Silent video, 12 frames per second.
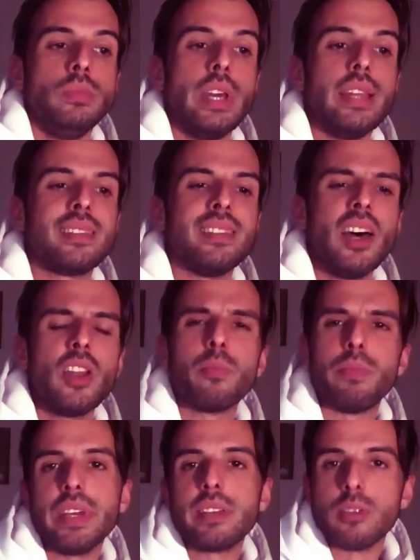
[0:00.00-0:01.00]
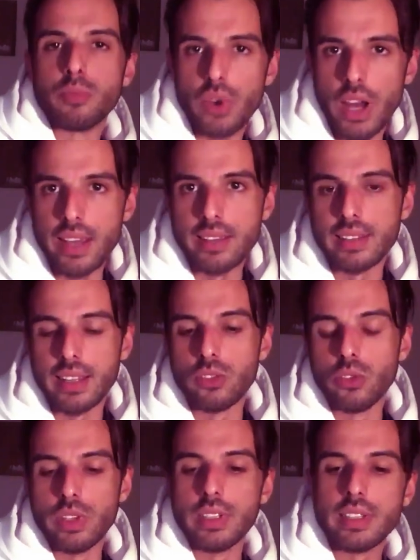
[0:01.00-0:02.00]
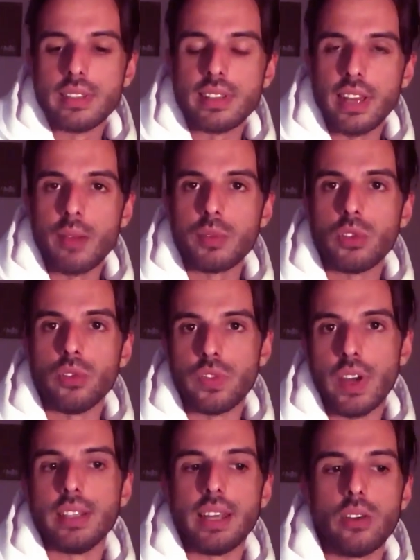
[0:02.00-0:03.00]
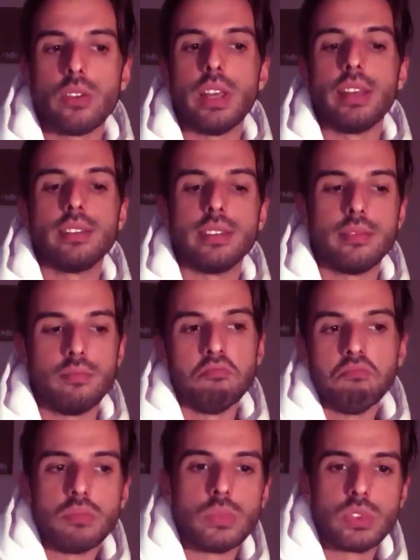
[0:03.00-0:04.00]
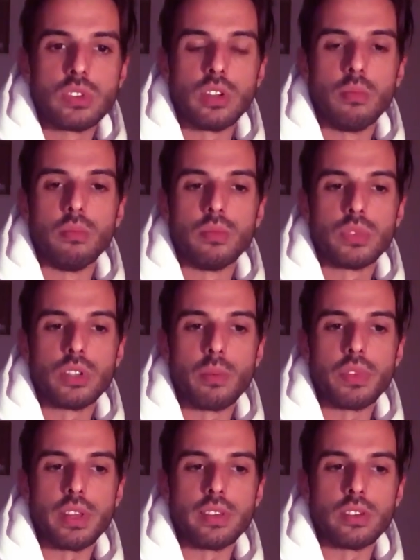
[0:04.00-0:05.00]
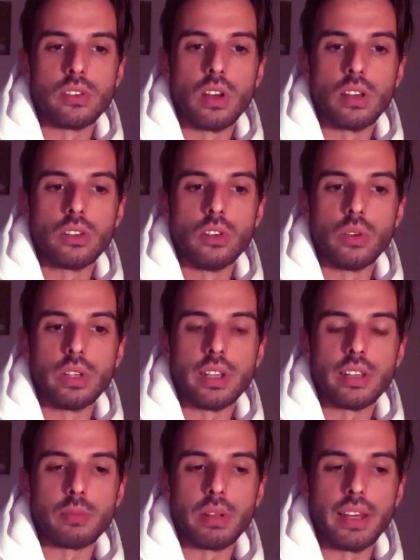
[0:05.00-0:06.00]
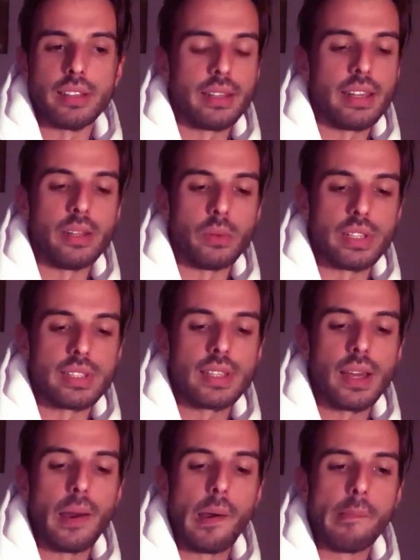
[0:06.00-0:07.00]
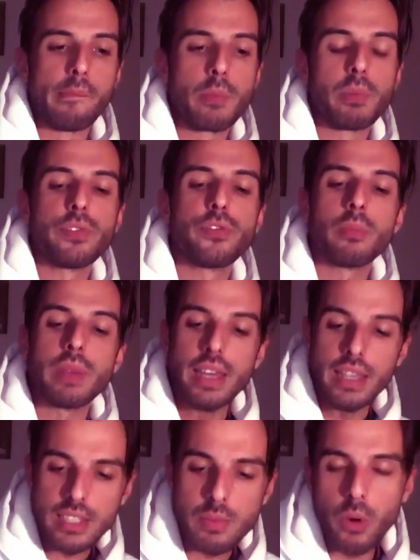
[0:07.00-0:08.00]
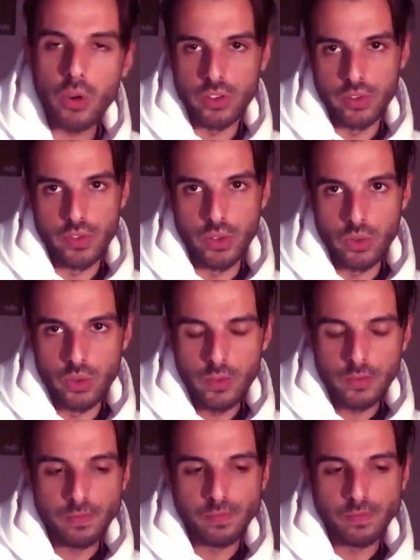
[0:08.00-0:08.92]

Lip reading: it's not a big surprise that during these times you find out that some things are not going as planned. Anyways, but from his point of view,